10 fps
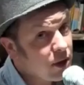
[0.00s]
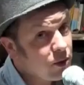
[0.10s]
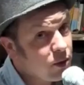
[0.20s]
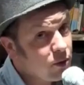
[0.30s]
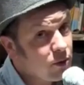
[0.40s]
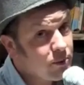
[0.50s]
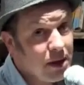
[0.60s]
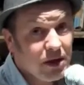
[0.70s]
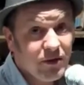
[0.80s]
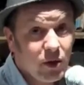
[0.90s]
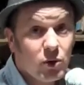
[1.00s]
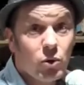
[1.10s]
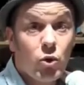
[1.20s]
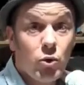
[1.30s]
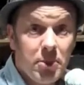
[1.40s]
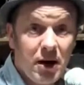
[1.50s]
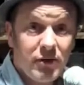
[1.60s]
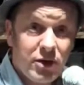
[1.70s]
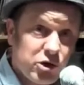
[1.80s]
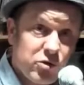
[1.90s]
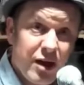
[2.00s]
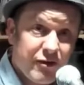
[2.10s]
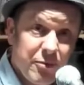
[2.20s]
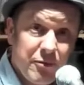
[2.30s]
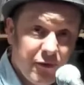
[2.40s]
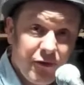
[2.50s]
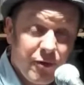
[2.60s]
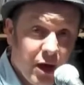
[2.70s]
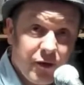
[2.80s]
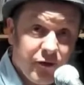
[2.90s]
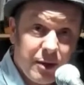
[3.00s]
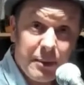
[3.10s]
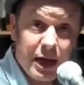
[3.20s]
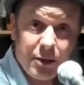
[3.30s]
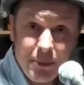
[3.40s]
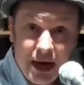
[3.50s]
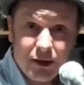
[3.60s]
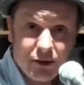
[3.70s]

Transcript: cool in a minute. We've got a voices control, so you can